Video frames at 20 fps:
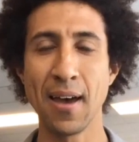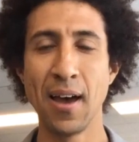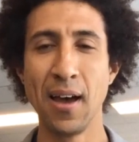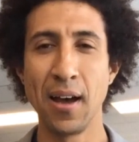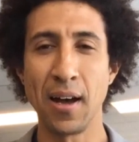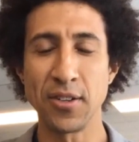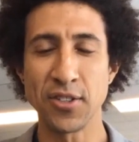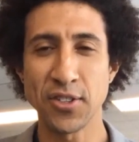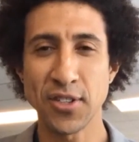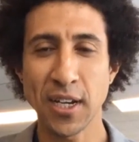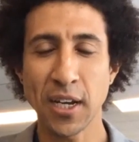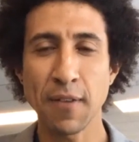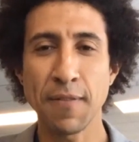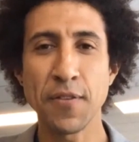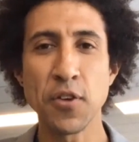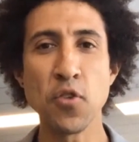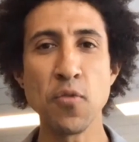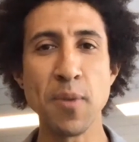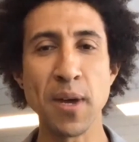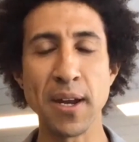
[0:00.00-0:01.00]
I'll just take a
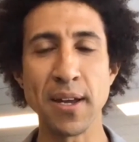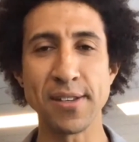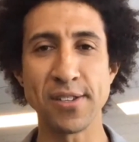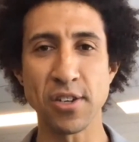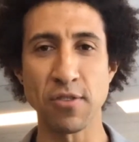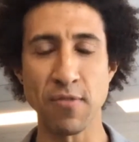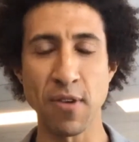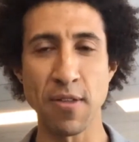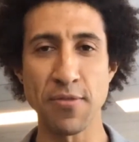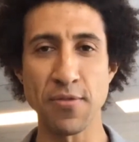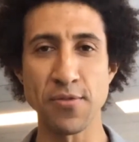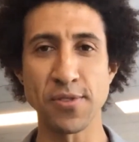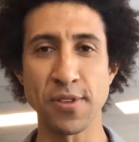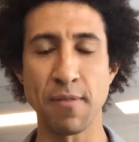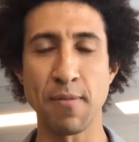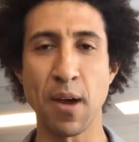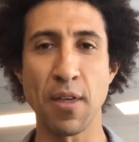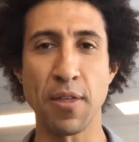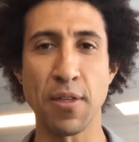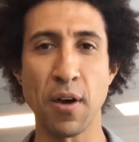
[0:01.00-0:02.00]
few minutes to run through some of
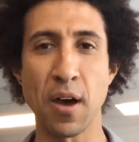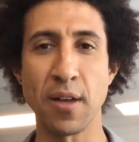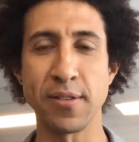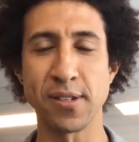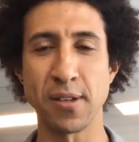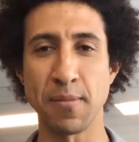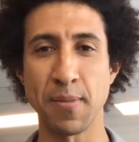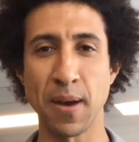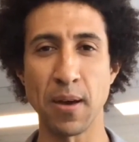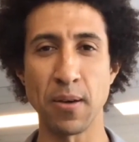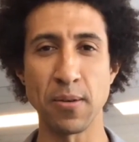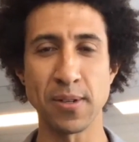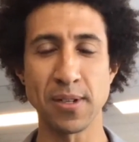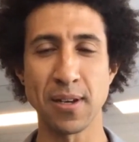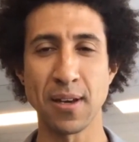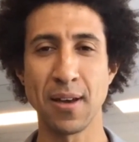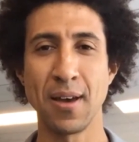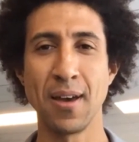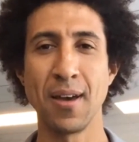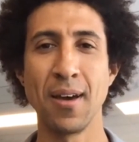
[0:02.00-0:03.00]
my thoughts about
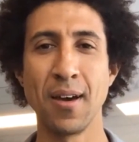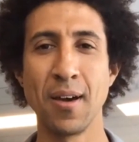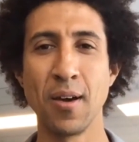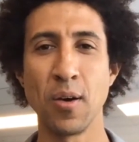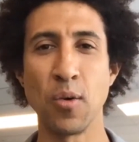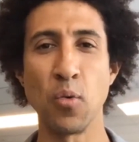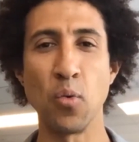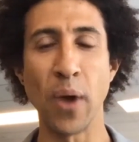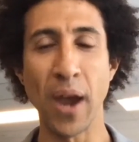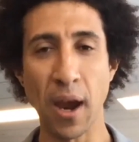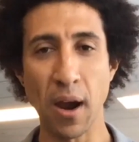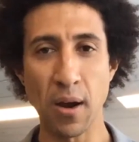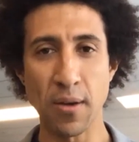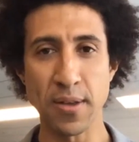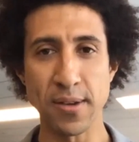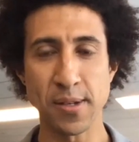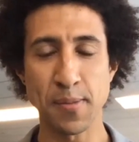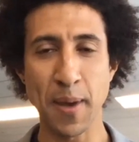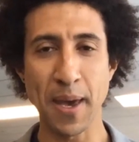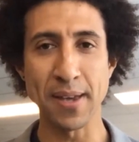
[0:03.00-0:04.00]
where the
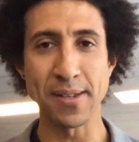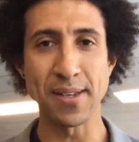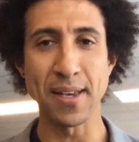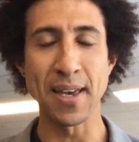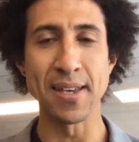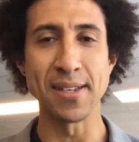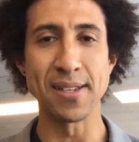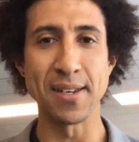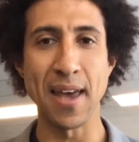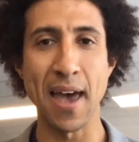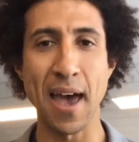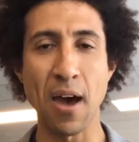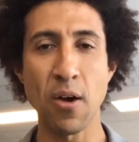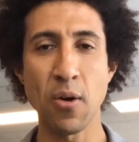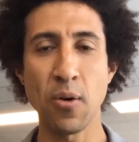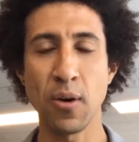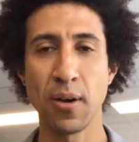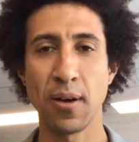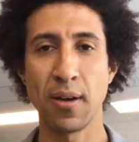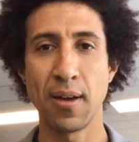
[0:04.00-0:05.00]
space is
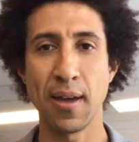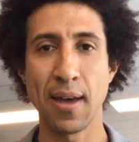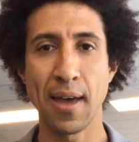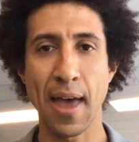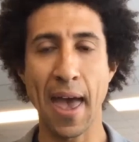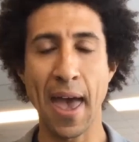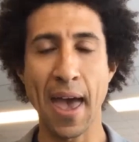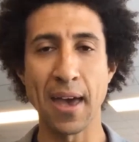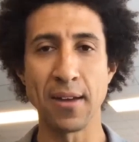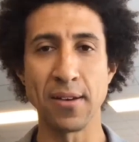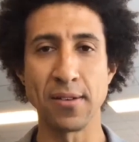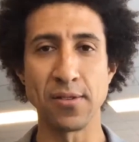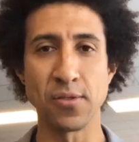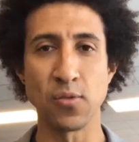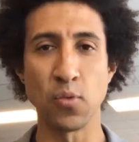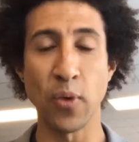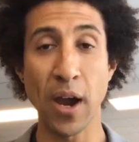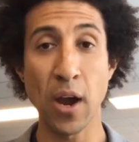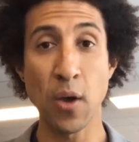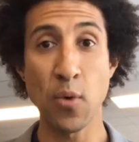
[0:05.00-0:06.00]
now and
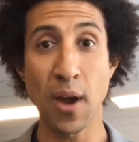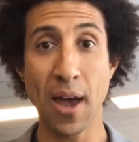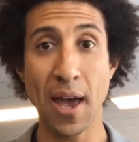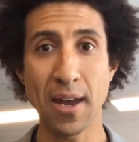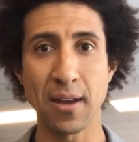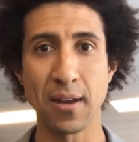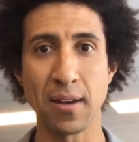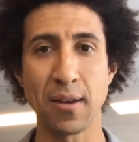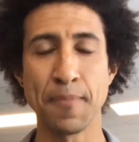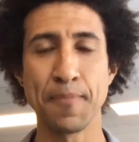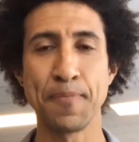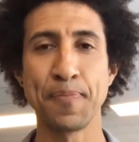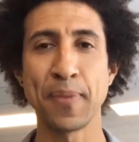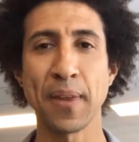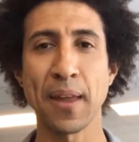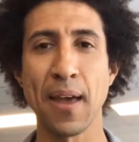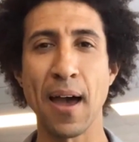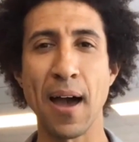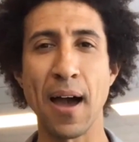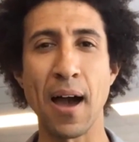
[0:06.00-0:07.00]
where we're headed.
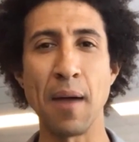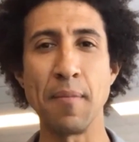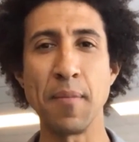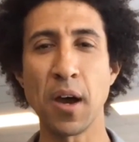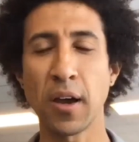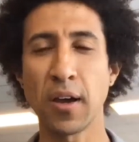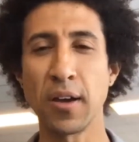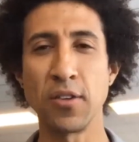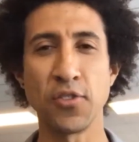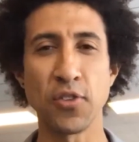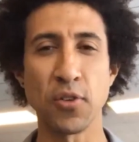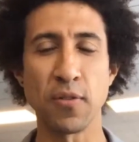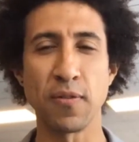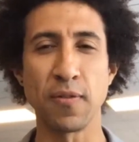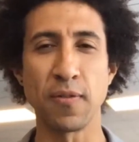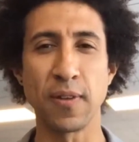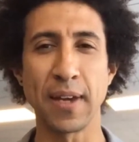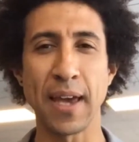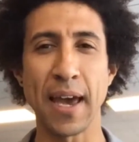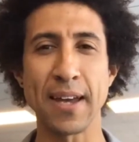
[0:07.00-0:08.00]
I'm not going to sort of
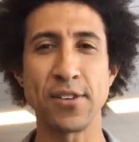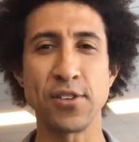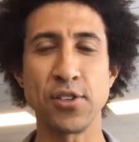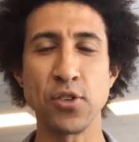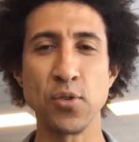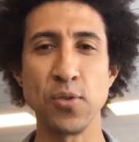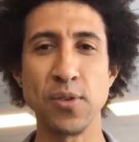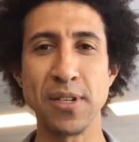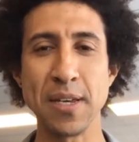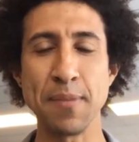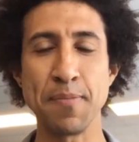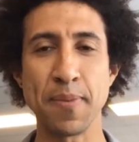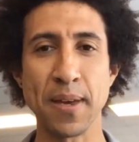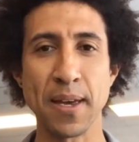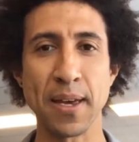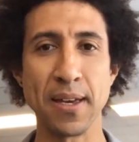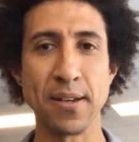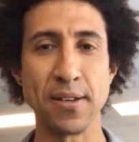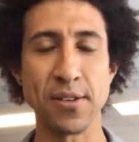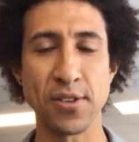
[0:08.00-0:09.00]
get too deep
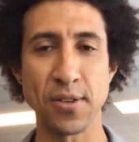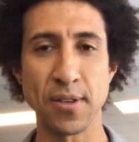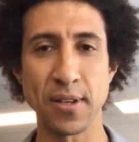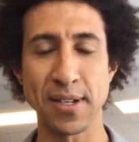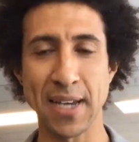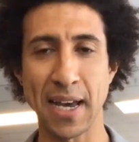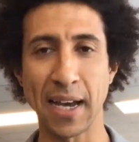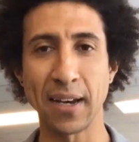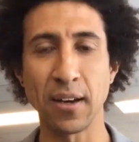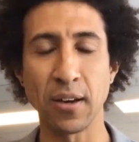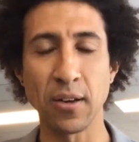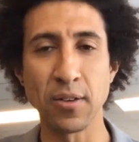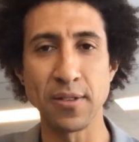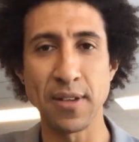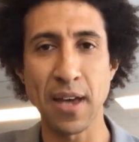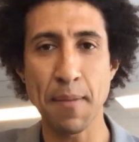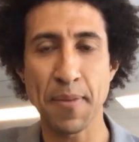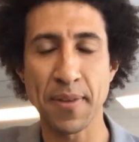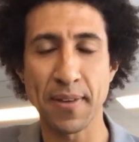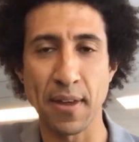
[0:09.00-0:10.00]
into the technical
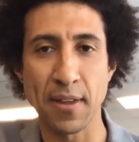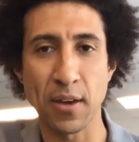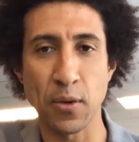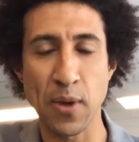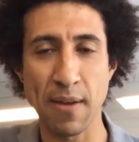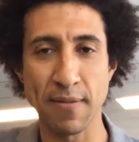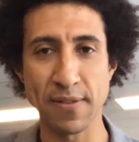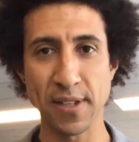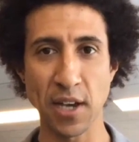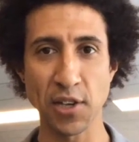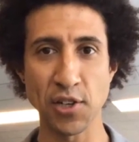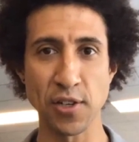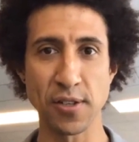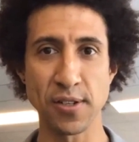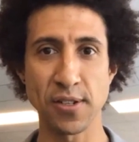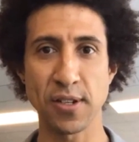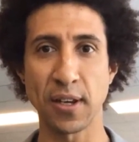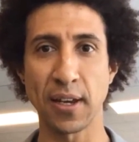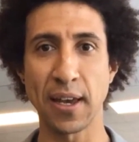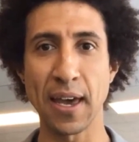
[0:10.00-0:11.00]
depths. I think we have
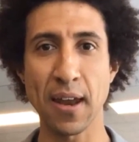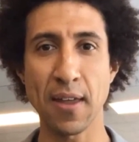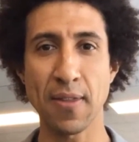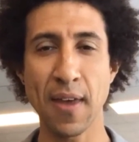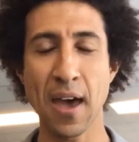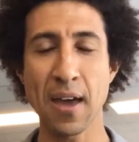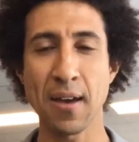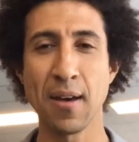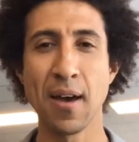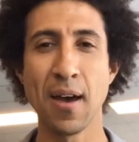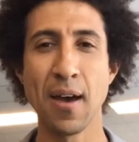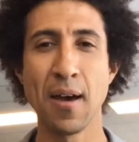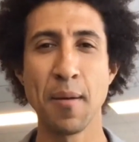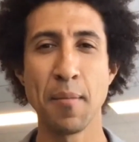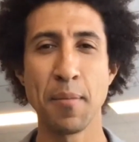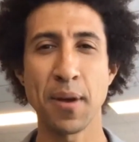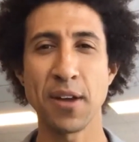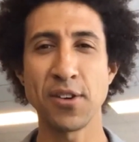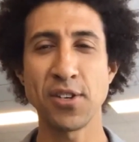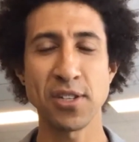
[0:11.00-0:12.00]
sessions to get at that,
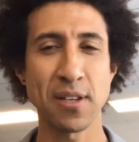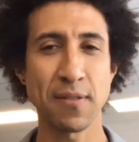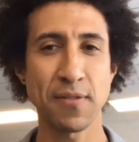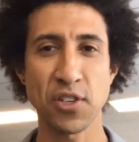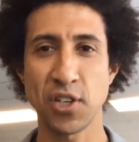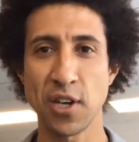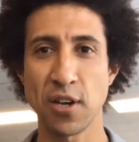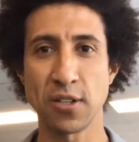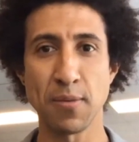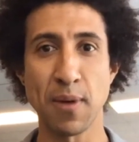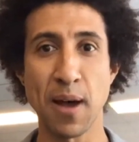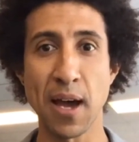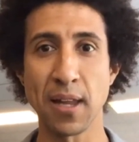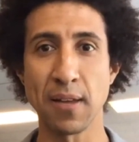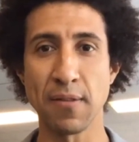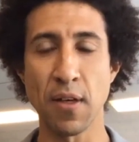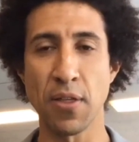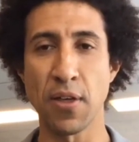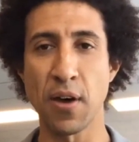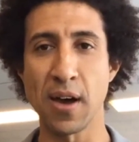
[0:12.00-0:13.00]
but I'd just love to share some
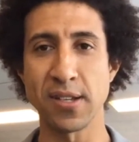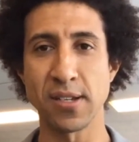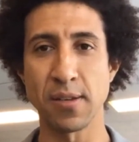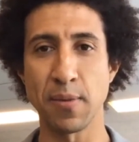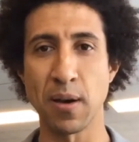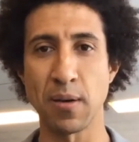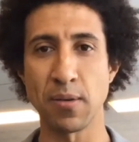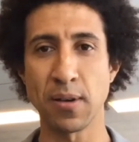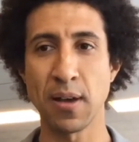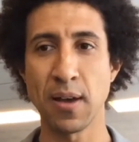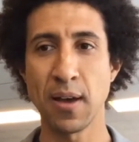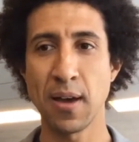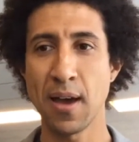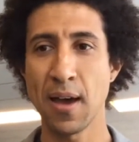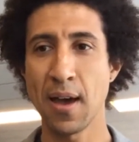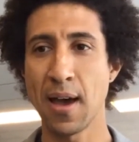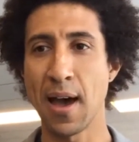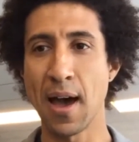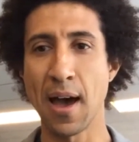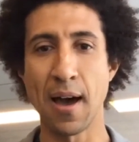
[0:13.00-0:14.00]
high-level thoughts about
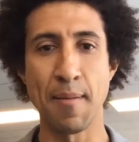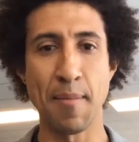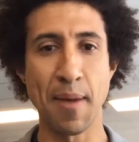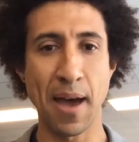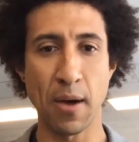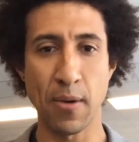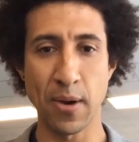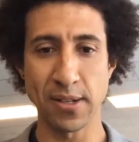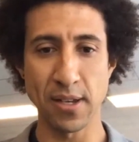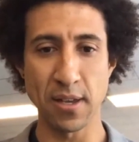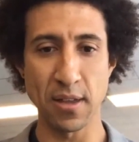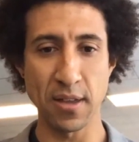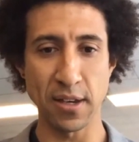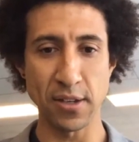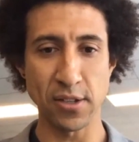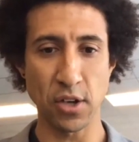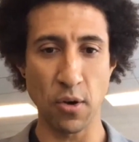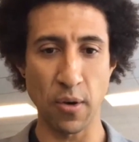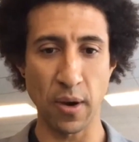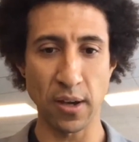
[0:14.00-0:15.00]
how I see
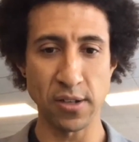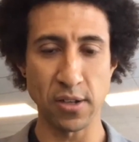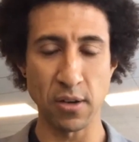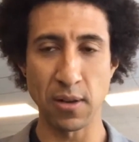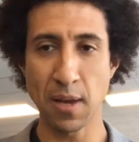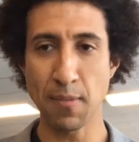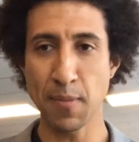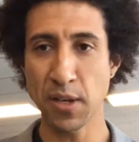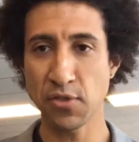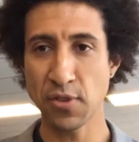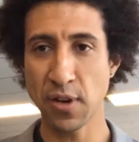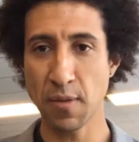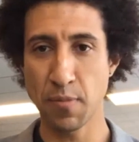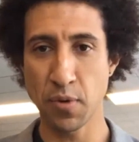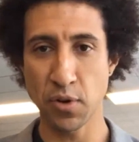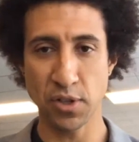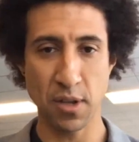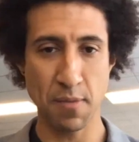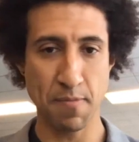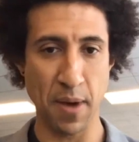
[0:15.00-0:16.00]
things going. So let me try to
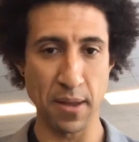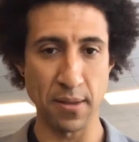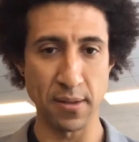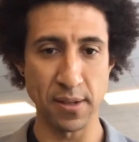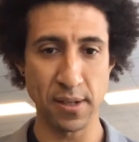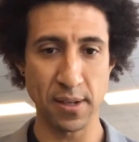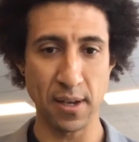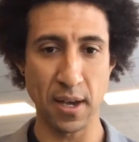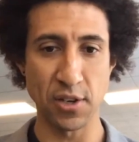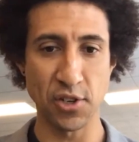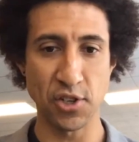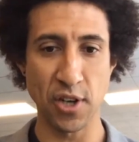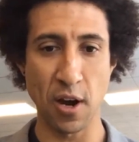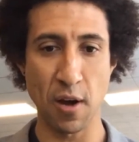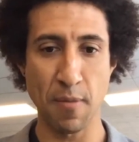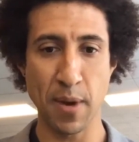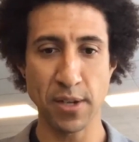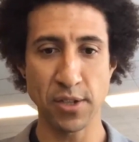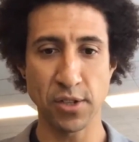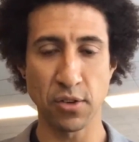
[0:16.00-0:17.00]
push the buttons and share
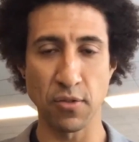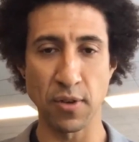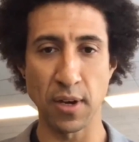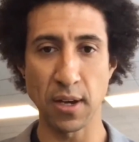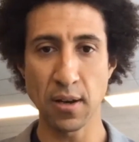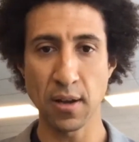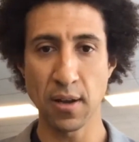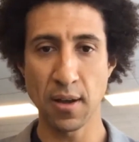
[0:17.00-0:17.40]
my screen.